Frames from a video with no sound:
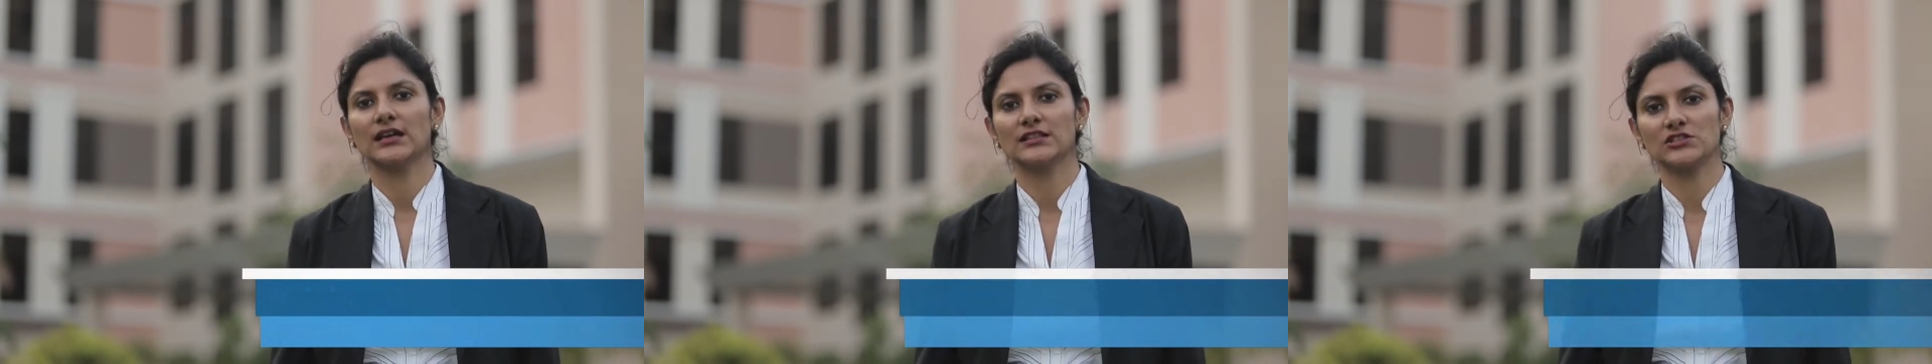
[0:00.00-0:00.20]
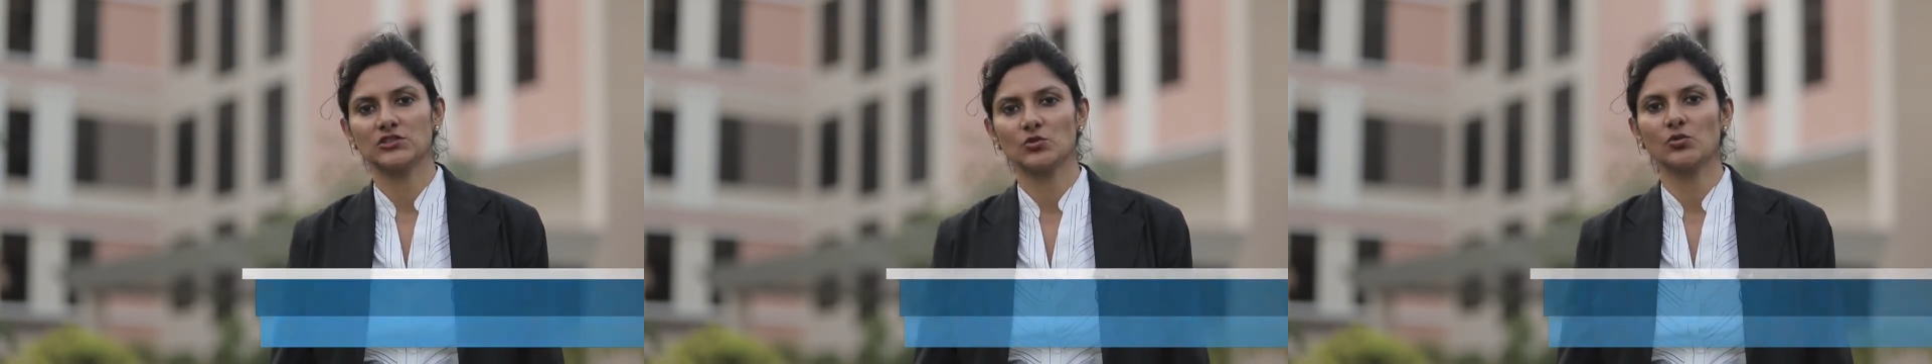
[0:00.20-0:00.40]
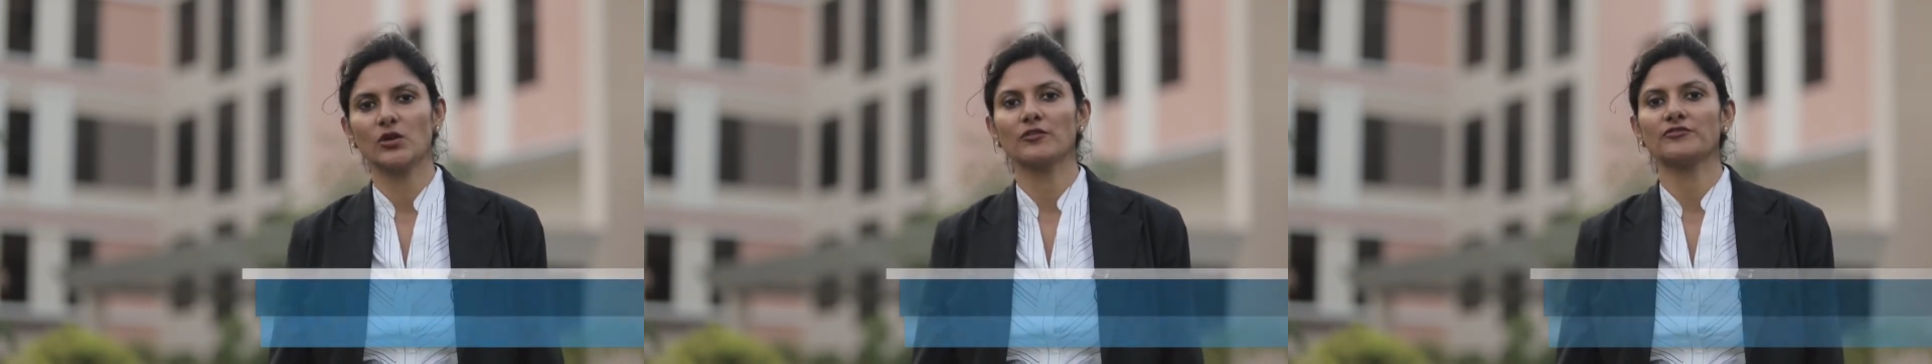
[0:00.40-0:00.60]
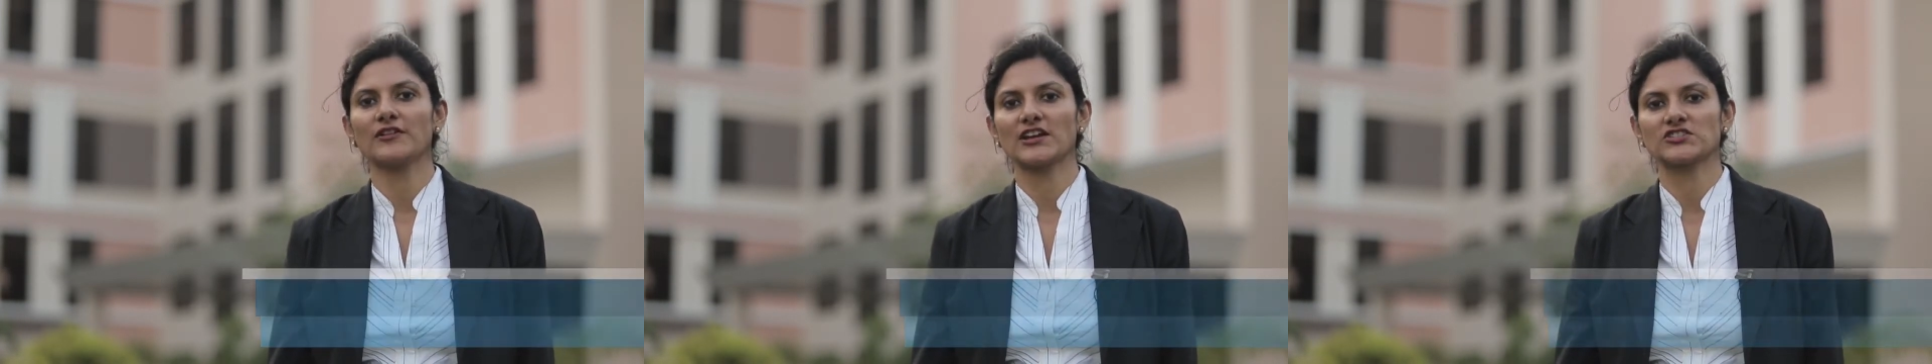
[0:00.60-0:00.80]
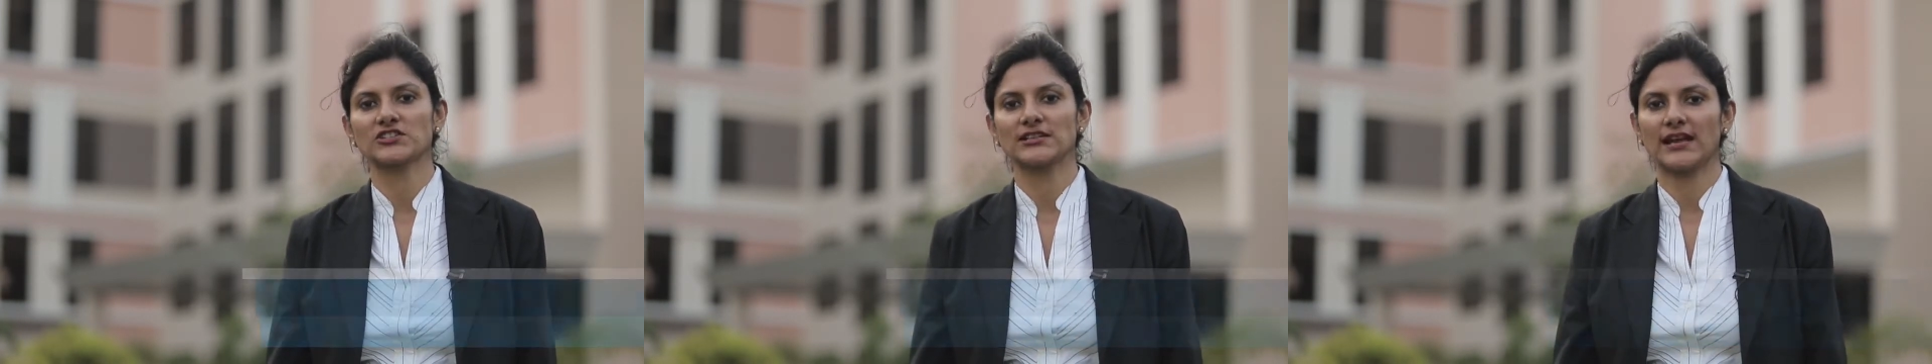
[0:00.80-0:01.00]
in School of
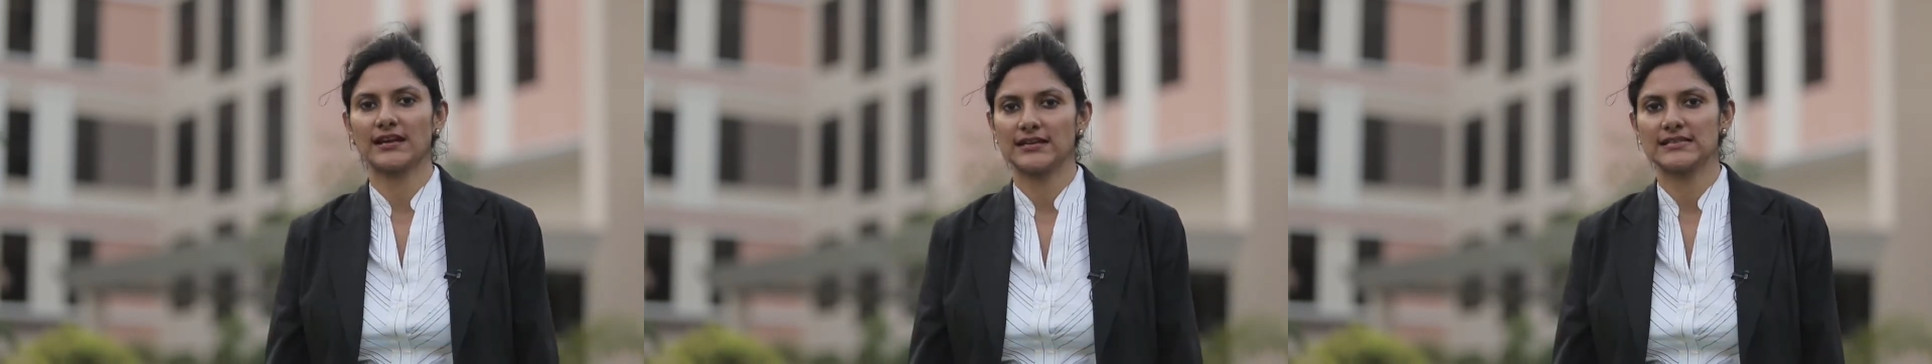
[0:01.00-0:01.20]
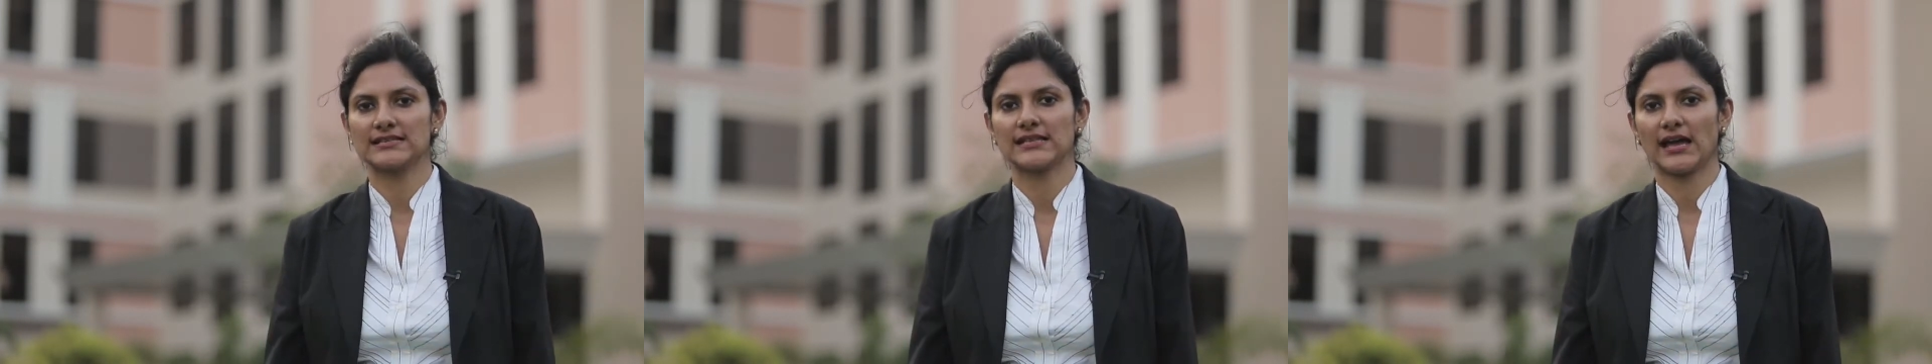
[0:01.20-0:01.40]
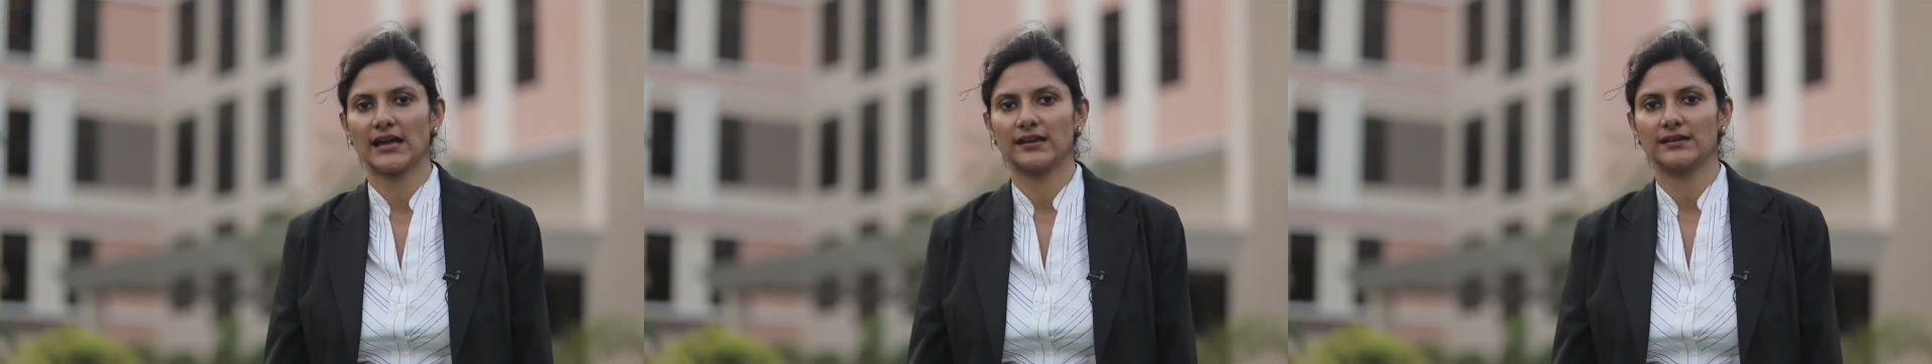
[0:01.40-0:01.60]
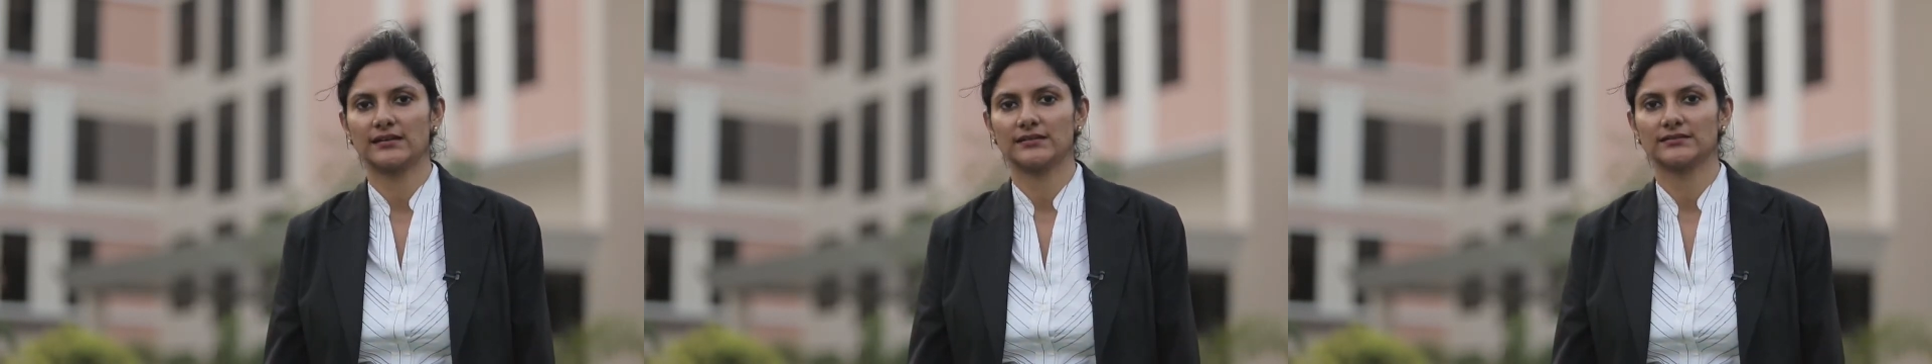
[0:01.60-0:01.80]
Fashion and Design.